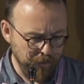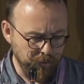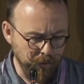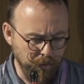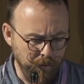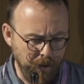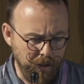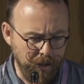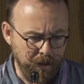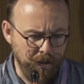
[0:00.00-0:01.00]
So,
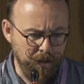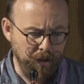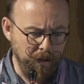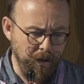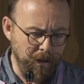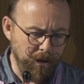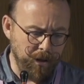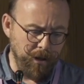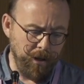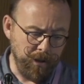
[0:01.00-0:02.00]

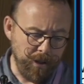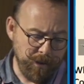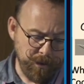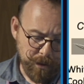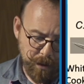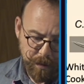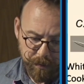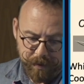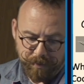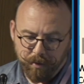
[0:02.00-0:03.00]
and there are
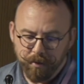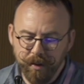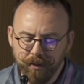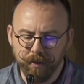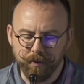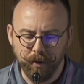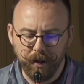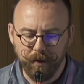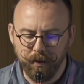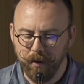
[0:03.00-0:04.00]
several reasons for that.